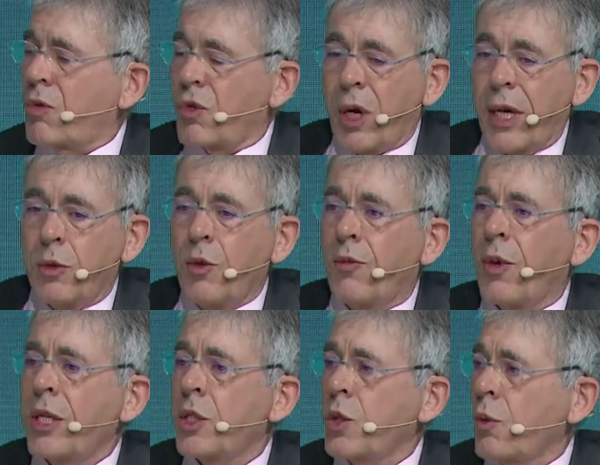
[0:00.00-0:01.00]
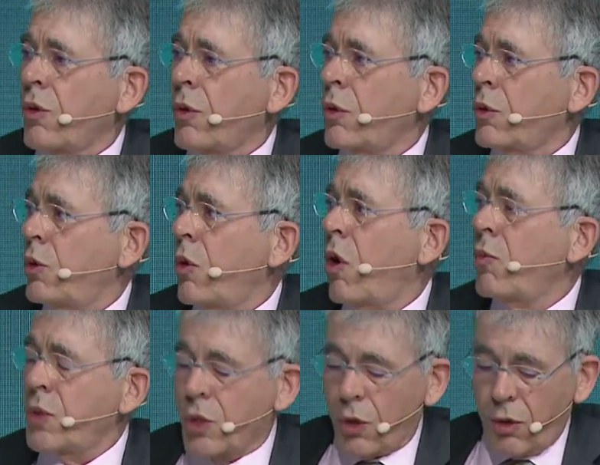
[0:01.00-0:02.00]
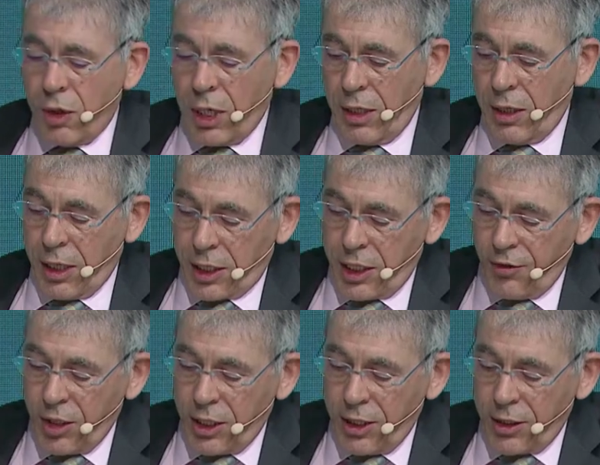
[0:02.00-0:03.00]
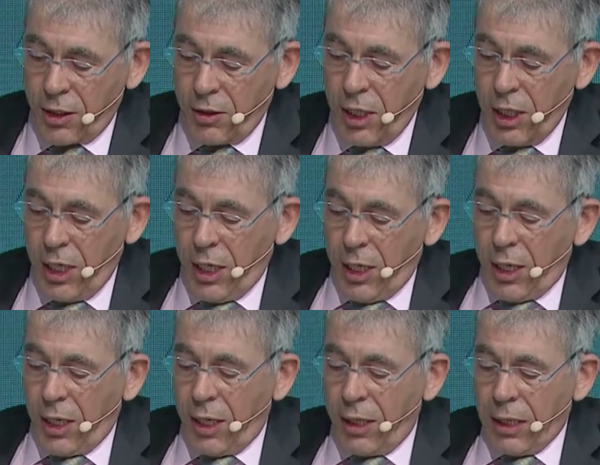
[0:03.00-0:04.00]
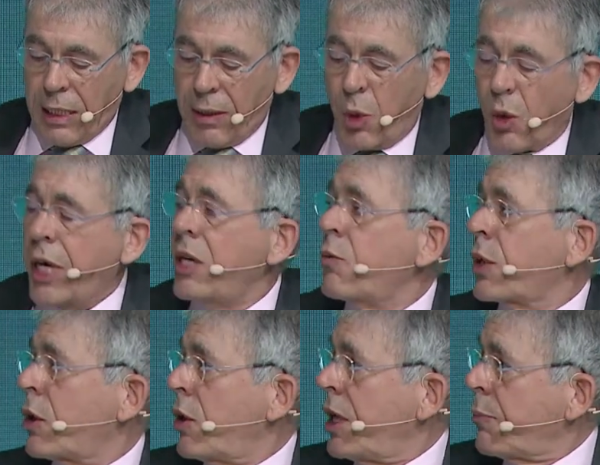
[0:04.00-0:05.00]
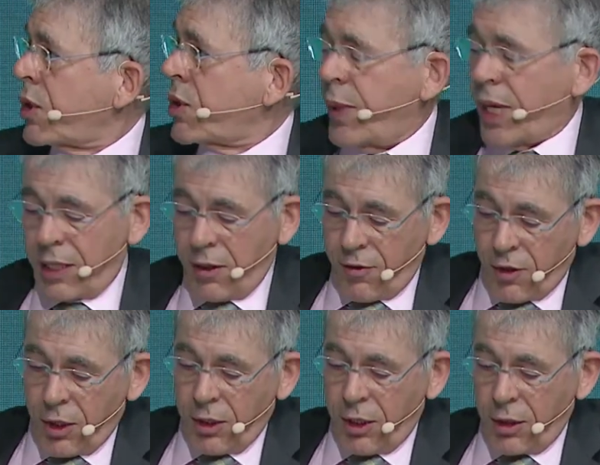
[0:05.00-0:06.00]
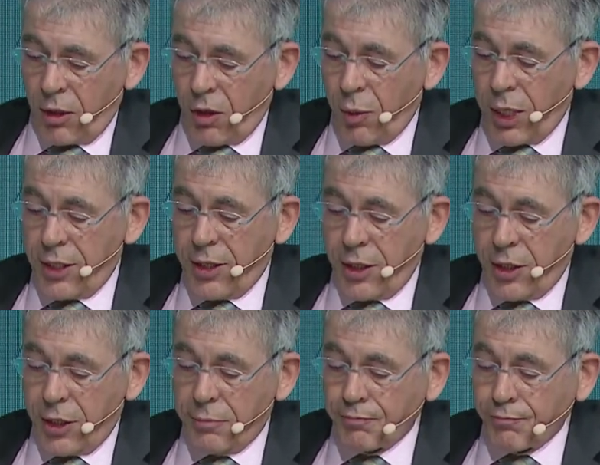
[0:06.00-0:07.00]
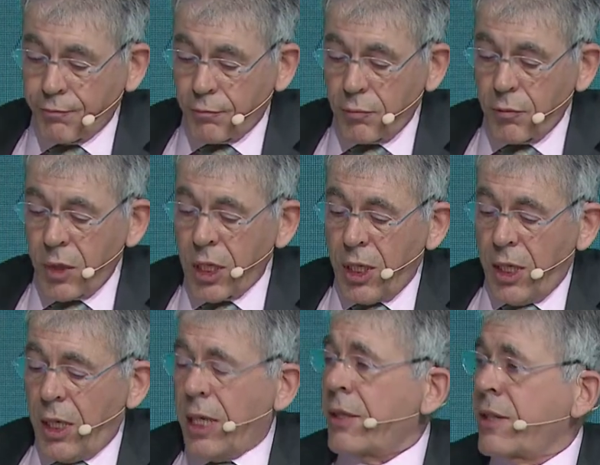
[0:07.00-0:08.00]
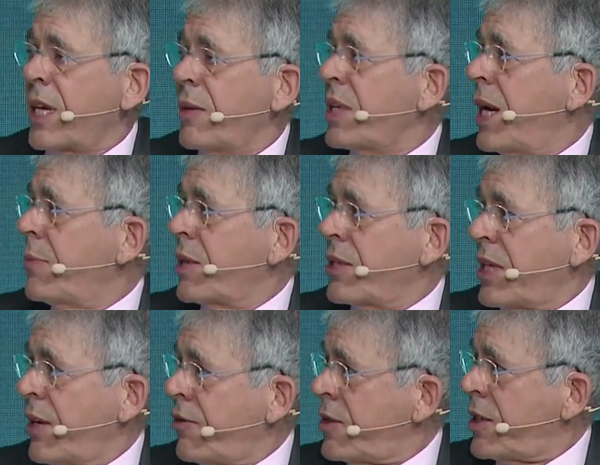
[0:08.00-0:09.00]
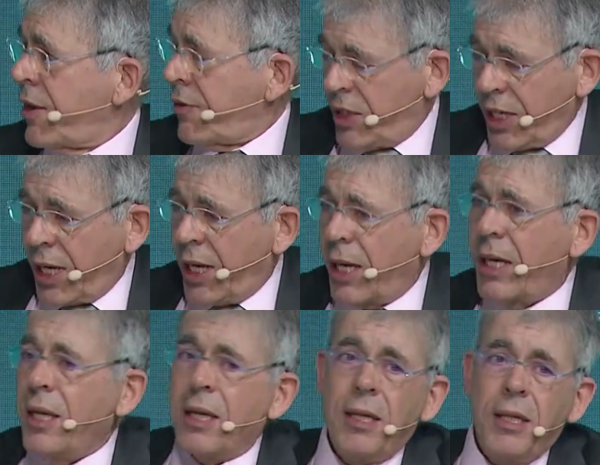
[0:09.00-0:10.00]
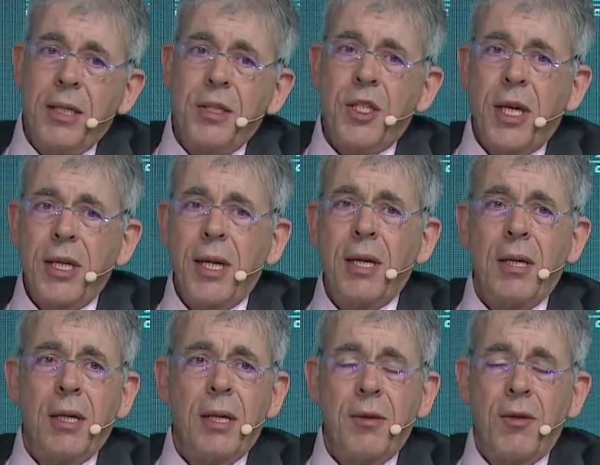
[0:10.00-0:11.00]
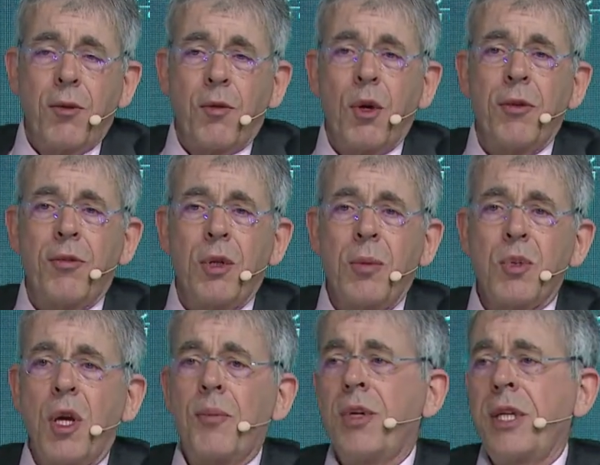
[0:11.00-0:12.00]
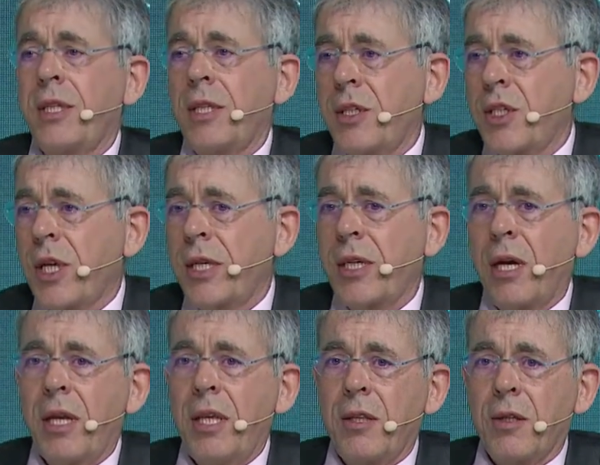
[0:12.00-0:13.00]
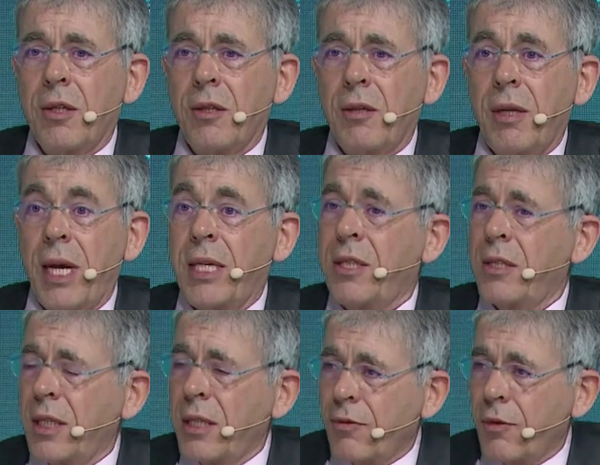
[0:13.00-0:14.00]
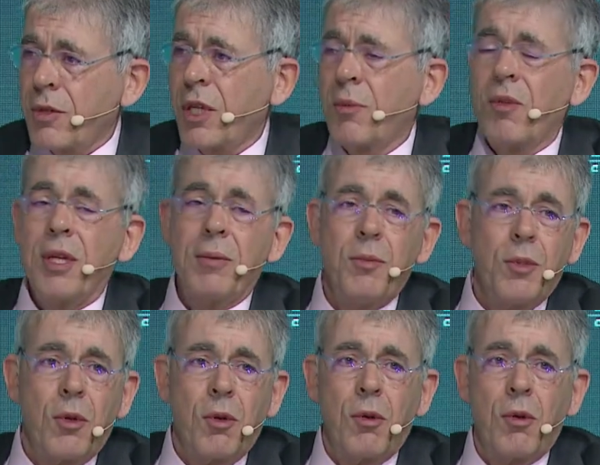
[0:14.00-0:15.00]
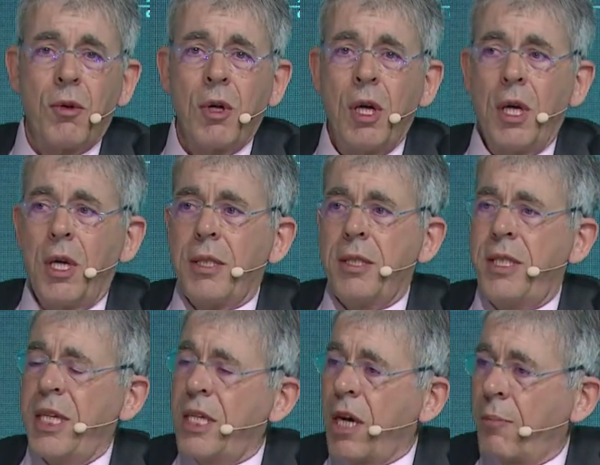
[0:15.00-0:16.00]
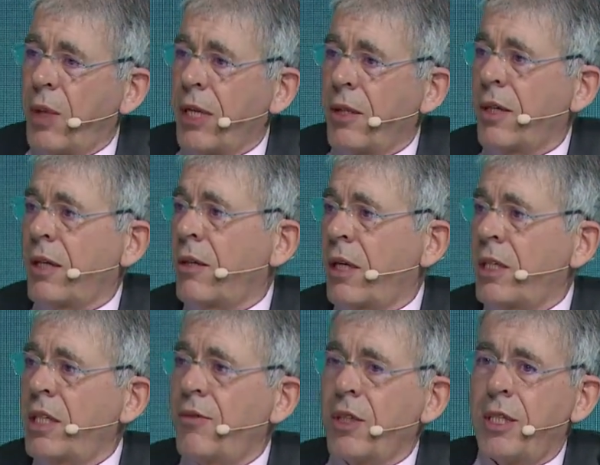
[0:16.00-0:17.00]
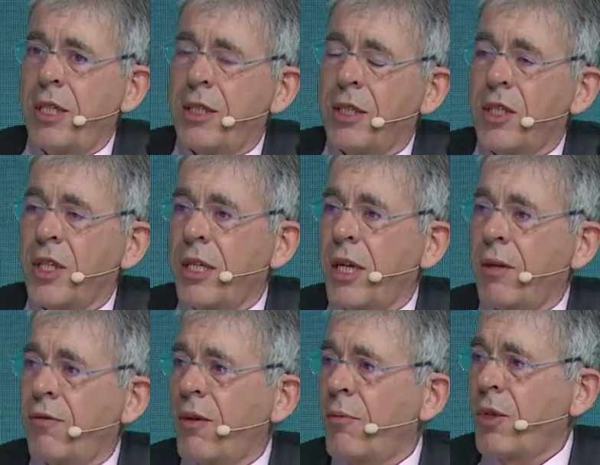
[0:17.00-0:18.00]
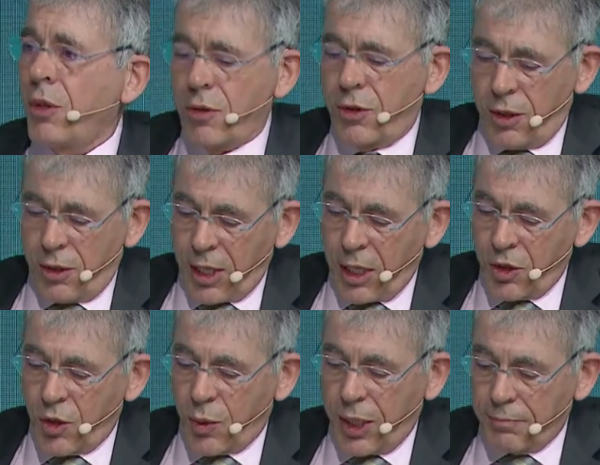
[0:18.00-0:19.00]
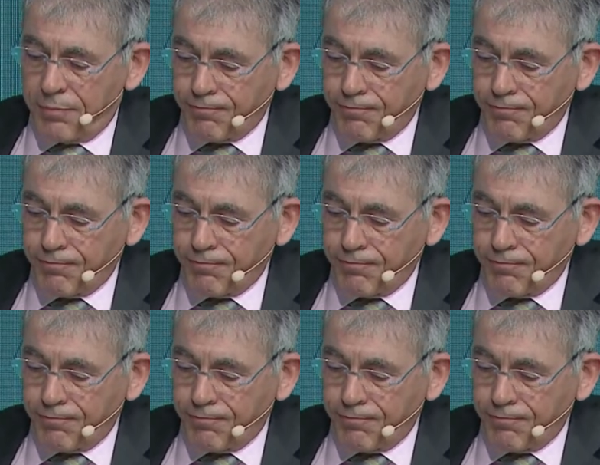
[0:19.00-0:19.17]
trying to friendshore or to homeshore activities. So a more inward-looking perspective on globalization. At the same time, there's less FDI in China, and the foreign firms operating in China are either exiting for some of them or decoupling their activities in China from those elsewhere.